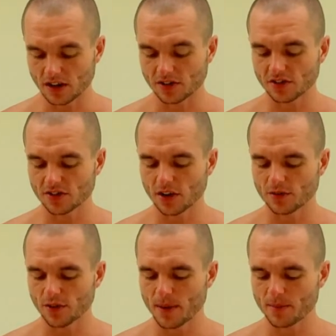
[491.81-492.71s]
I just
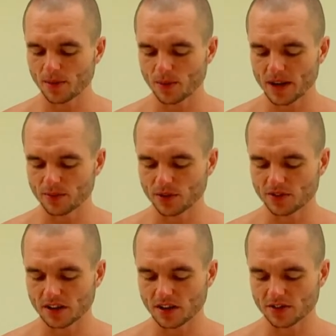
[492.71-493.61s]
don't remember when was
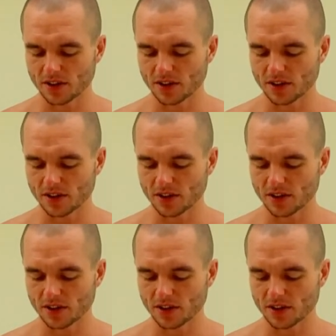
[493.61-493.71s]
the last